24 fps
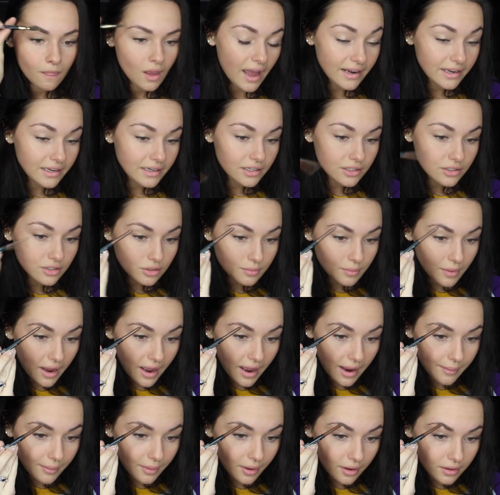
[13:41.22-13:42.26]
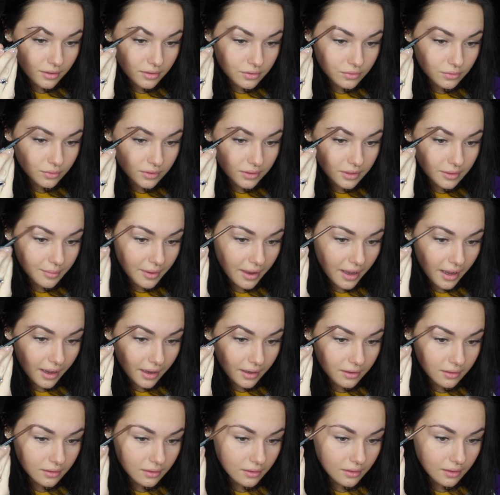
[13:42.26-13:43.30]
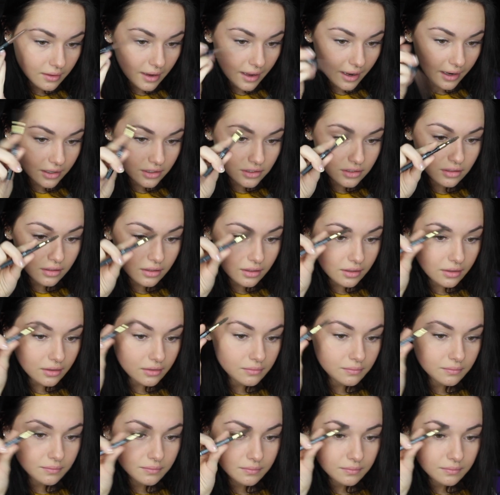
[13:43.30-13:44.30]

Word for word: I need to do my eyebrows really bad, actually.